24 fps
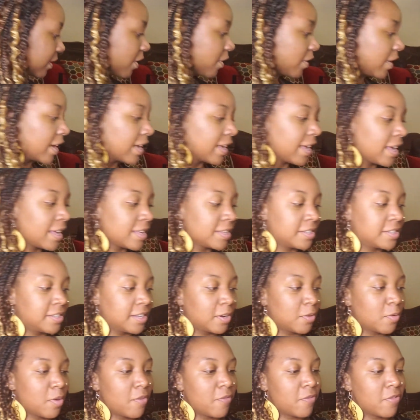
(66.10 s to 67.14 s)
yeah, stick
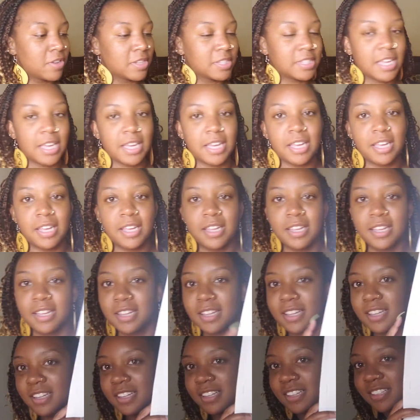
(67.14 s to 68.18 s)
around for a second.
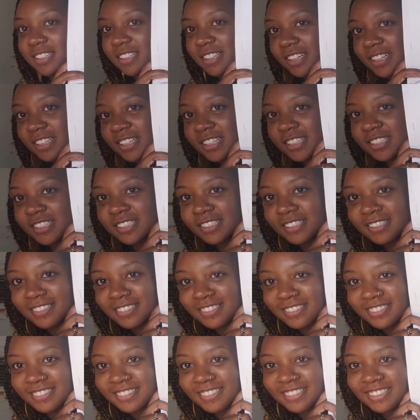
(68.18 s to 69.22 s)
Look at this.
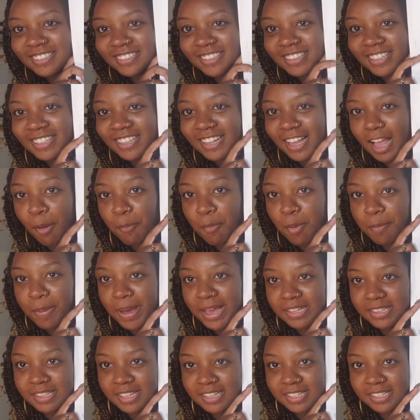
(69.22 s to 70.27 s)
I'm gonna
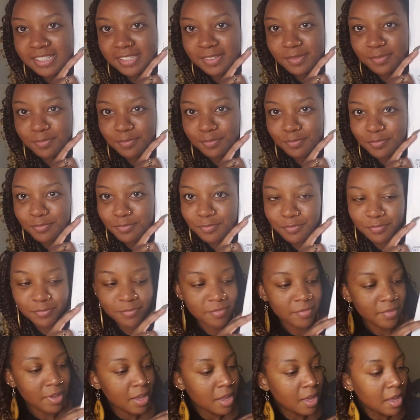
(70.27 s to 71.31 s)
paint this.
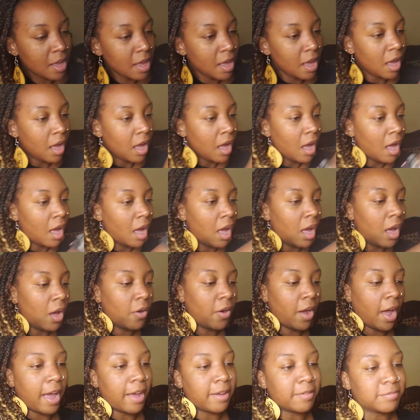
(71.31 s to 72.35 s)

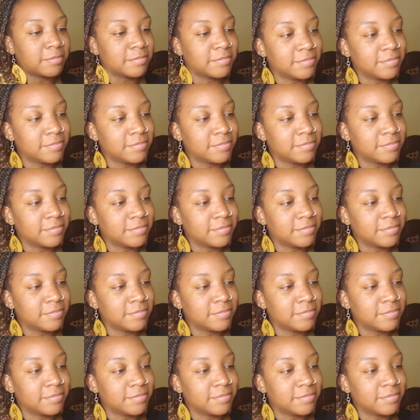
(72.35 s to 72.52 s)
Okay.